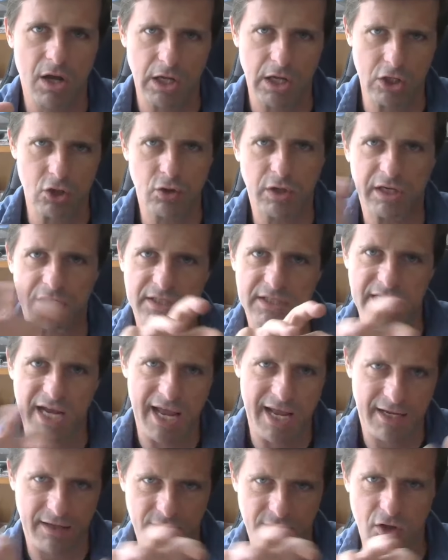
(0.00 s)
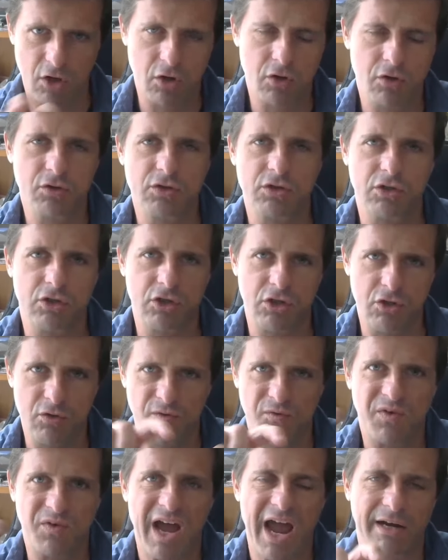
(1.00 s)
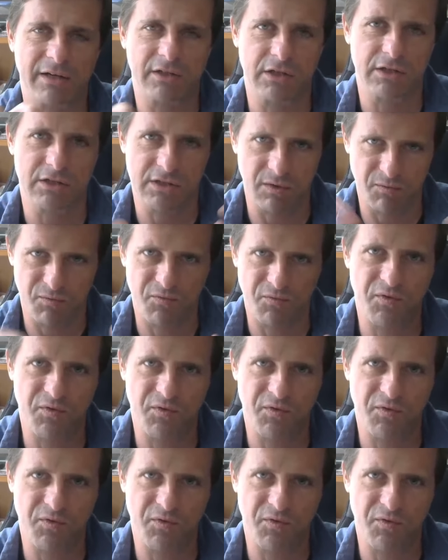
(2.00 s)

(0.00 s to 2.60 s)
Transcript: you can take those two factors and